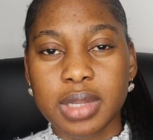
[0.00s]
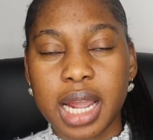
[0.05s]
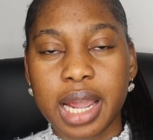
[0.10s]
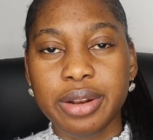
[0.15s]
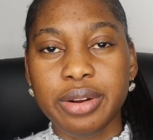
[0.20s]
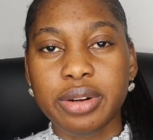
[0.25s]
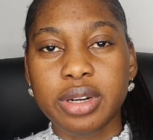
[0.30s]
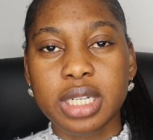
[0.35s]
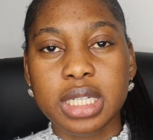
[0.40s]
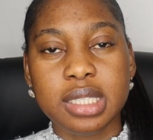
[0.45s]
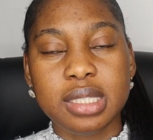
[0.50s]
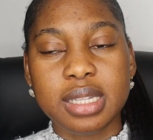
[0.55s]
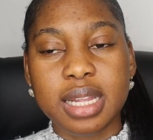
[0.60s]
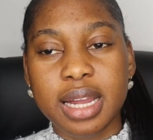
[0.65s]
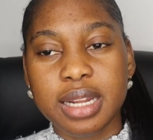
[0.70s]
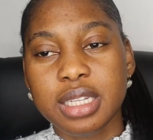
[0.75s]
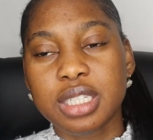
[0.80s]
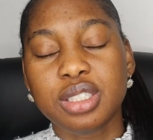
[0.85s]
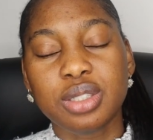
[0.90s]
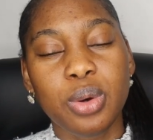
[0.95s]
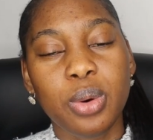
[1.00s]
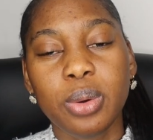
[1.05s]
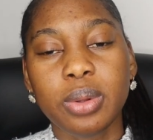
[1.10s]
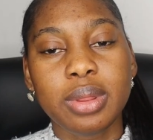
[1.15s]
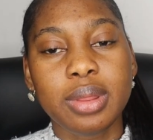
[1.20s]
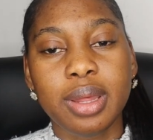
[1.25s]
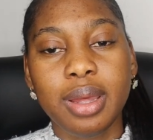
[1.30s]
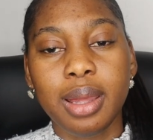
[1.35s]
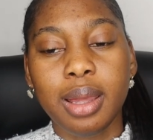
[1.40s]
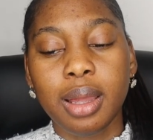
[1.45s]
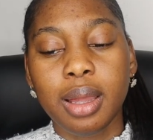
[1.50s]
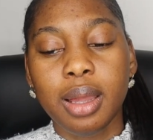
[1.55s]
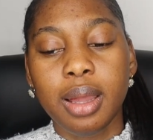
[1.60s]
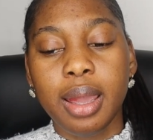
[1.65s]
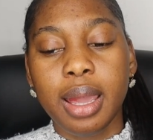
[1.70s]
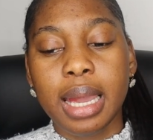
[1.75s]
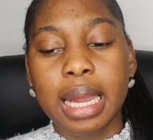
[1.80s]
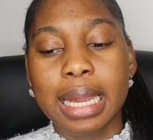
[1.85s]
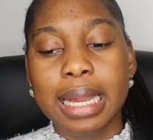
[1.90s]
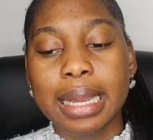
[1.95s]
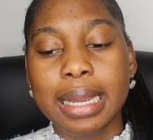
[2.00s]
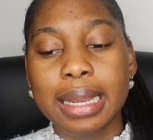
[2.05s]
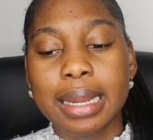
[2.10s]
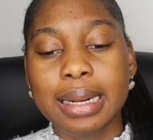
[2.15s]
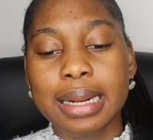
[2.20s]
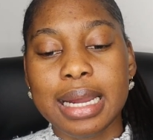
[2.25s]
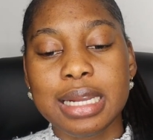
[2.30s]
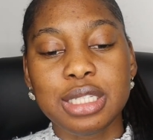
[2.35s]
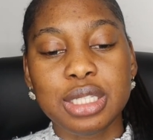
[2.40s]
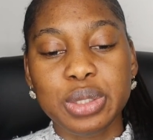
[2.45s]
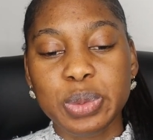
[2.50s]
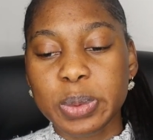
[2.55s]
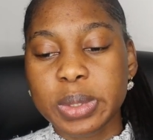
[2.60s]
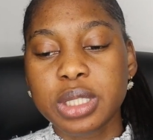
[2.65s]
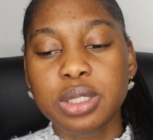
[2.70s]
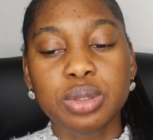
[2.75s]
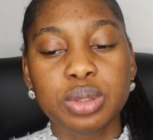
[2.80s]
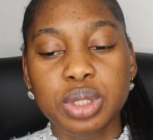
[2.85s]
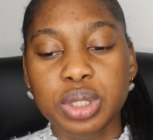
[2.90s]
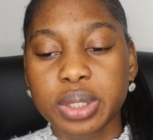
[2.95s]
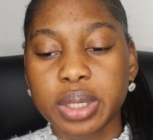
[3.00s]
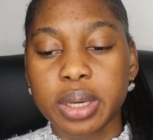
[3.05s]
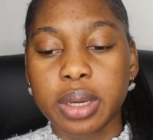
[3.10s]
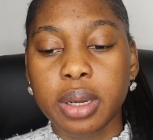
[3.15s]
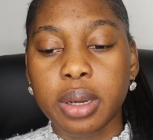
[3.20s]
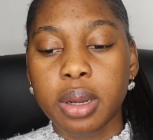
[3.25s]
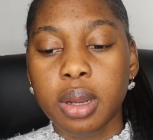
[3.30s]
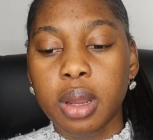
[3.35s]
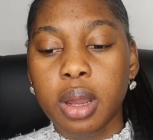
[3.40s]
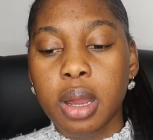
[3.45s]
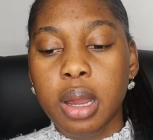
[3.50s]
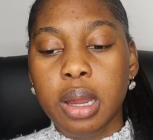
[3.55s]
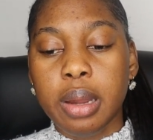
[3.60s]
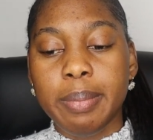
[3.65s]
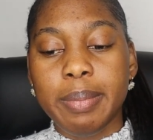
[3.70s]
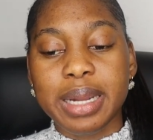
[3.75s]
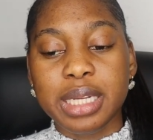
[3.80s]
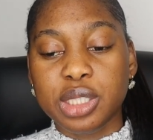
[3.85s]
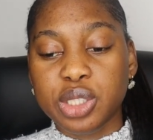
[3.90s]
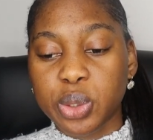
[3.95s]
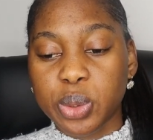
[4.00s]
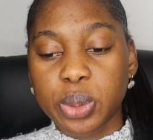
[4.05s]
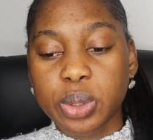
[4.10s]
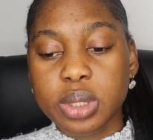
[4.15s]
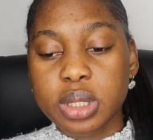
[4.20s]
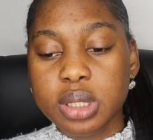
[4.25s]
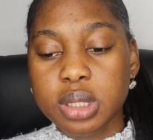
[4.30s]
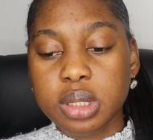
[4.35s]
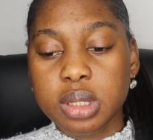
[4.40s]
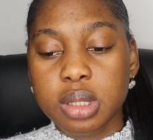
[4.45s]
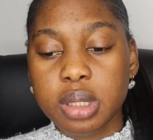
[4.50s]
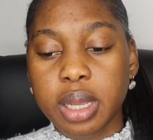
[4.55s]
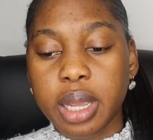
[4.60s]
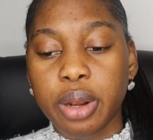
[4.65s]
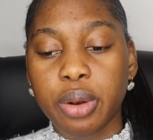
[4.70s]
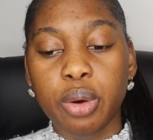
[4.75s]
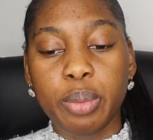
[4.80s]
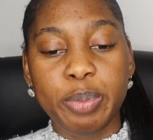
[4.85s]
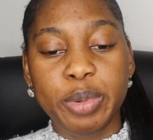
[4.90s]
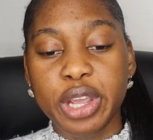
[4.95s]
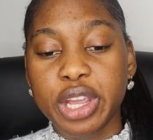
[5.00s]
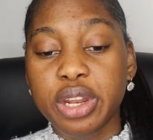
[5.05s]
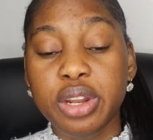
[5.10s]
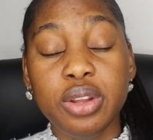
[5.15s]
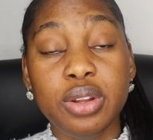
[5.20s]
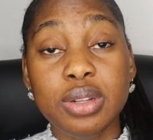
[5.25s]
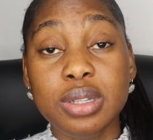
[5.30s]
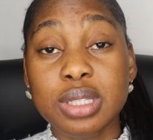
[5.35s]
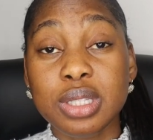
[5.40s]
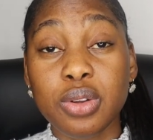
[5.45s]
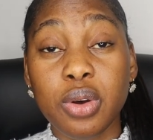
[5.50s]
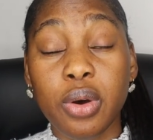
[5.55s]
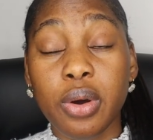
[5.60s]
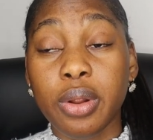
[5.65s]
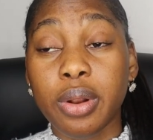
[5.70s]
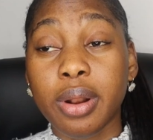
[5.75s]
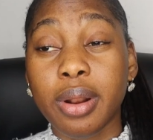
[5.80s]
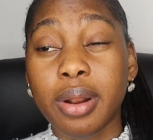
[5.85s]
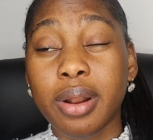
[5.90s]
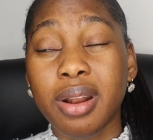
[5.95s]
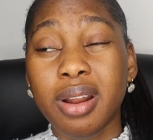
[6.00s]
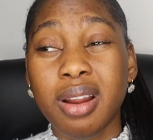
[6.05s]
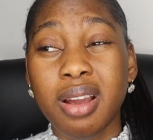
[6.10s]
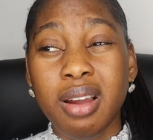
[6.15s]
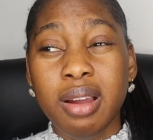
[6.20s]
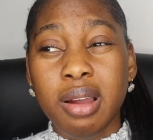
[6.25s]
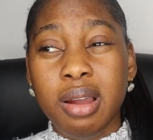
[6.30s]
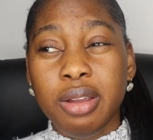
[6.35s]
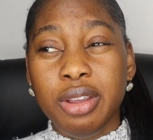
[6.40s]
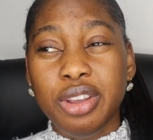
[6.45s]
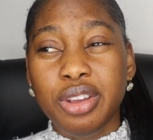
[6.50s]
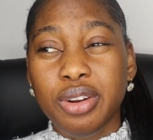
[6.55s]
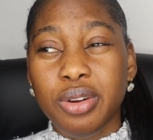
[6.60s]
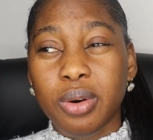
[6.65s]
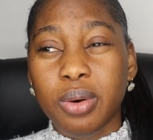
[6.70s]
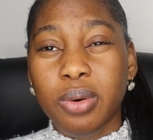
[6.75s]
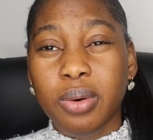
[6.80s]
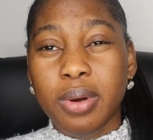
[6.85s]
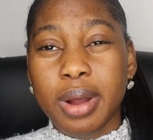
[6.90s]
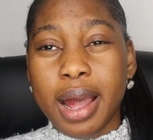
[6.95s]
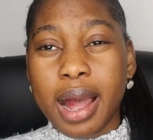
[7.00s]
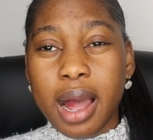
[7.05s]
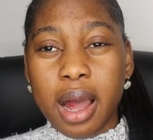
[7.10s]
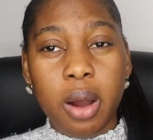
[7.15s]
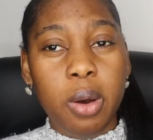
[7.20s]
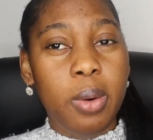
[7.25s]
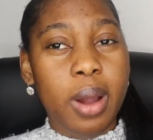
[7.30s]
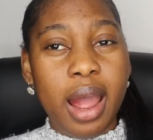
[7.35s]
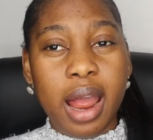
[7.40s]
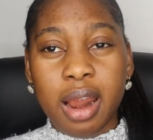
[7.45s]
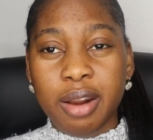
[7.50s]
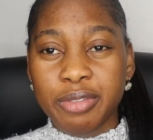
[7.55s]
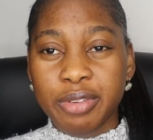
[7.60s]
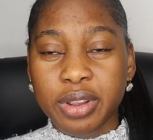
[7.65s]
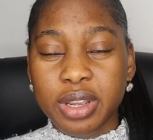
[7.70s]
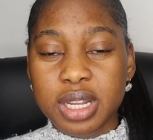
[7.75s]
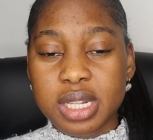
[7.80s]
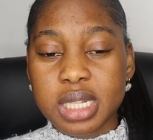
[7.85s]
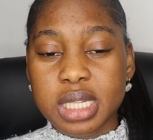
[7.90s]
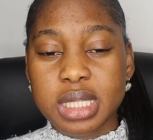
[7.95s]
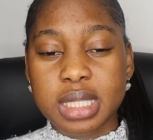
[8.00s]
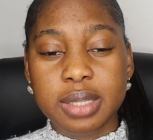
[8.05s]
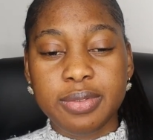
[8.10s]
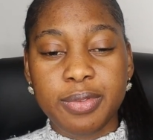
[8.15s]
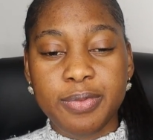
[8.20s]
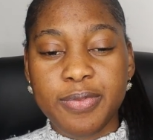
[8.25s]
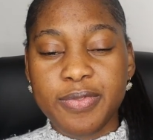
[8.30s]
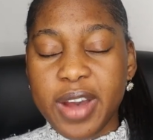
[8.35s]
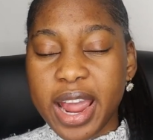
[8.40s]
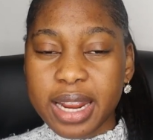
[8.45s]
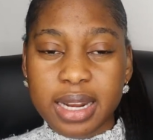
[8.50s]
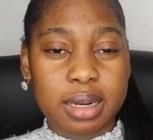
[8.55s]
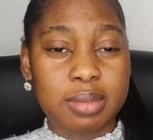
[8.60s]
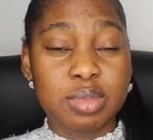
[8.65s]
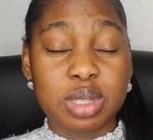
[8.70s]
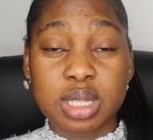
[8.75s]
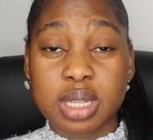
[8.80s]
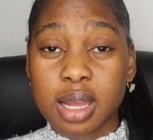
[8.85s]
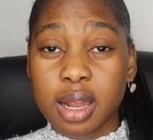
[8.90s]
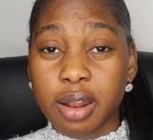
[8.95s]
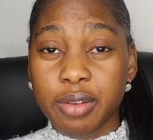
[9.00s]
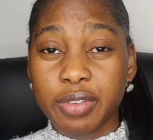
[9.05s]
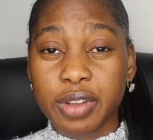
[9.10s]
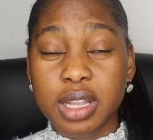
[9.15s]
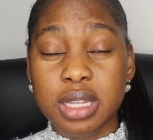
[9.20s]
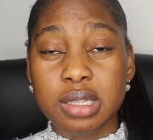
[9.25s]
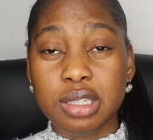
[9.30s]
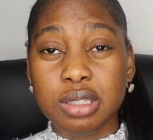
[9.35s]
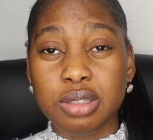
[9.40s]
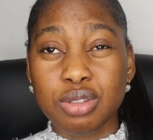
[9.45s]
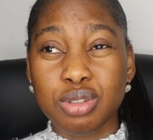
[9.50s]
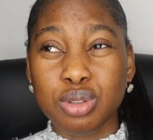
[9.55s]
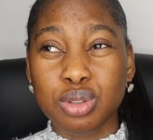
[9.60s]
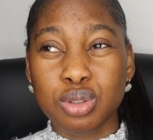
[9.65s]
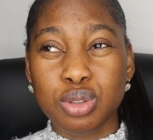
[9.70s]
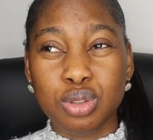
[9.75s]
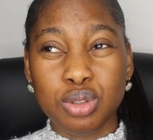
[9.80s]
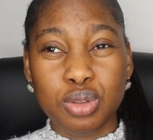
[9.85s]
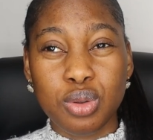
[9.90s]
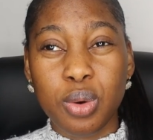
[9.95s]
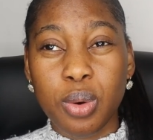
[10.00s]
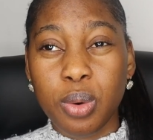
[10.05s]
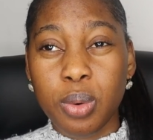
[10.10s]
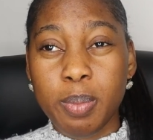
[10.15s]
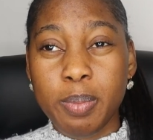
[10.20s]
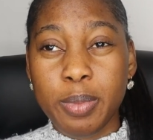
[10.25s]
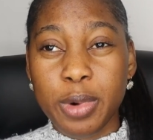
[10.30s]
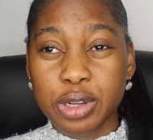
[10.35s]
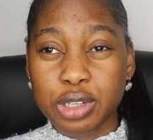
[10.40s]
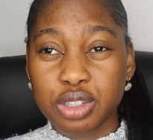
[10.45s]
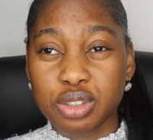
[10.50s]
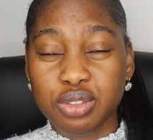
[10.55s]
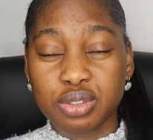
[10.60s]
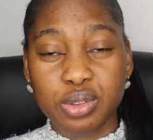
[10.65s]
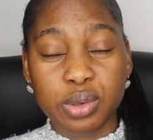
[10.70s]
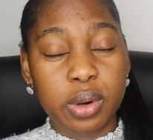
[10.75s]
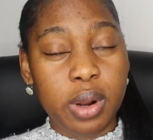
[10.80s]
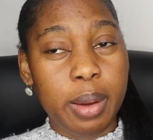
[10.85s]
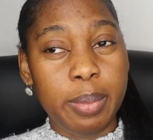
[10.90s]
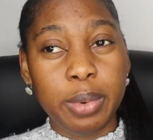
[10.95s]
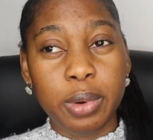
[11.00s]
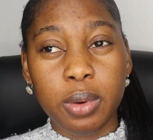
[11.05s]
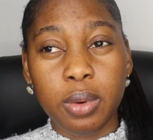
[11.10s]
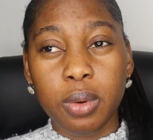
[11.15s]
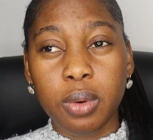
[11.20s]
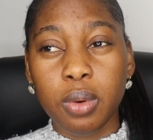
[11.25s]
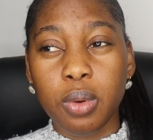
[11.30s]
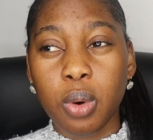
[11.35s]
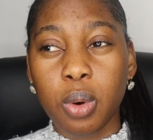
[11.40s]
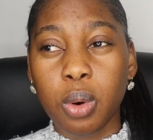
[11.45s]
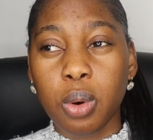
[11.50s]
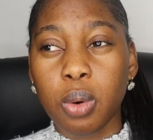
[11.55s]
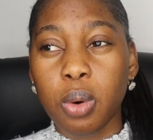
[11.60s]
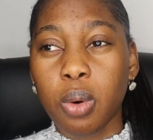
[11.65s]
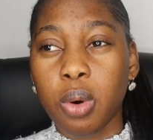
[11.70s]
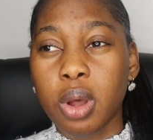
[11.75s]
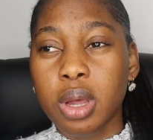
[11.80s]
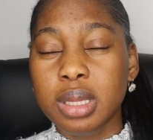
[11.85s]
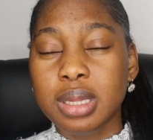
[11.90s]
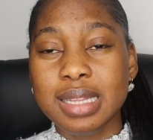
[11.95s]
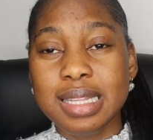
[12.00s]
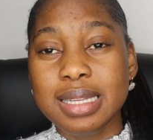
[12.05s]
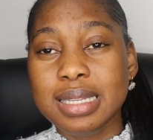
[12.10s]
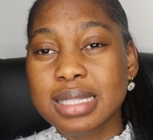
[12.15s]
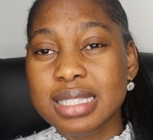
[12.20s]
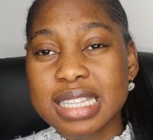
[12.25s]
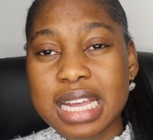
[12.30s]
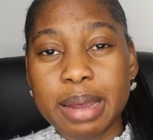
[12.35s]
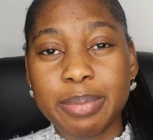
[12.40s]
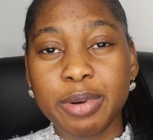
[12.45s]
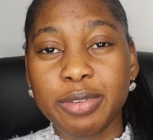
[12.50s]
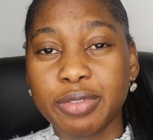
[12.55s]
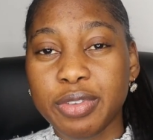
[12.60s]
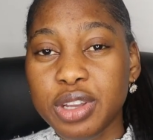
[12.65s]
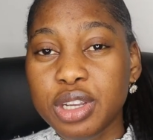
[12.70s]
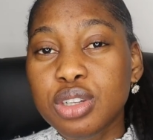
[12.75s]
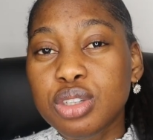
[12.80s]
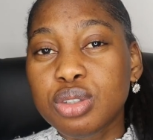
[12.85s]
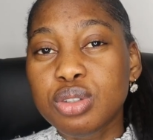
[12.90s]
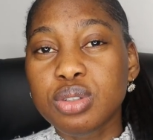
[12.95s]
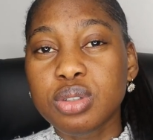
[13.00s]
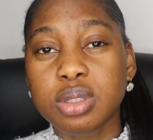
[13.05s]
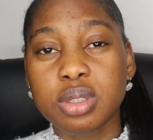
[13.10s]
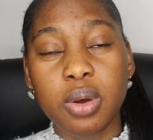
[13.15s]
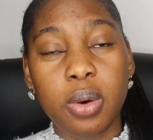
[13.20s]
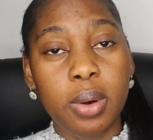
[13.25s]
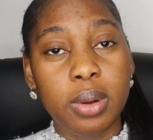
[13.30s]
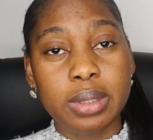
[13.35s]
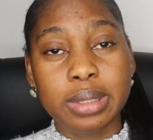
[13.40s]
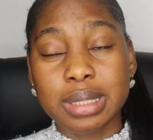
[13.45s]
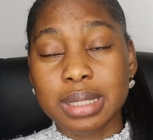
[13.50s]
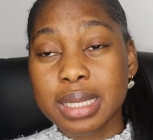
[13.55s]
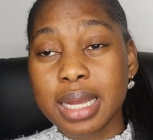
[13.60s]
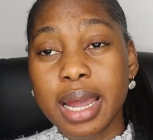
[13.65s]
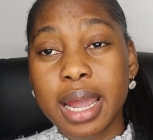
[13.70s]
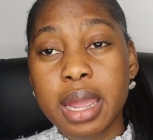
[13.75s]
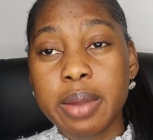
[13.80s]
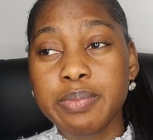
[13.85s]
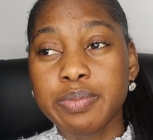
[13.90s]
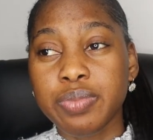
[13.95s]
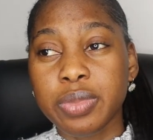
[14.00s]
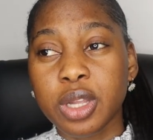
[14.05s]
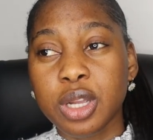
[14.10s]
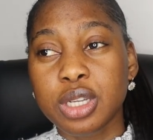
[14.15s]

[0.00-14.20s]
I don't understand this whole thing. And I just wanted to share my thoughts and opinions on, you know, how Africans find themselves in so much trouble or these type of issues all the time.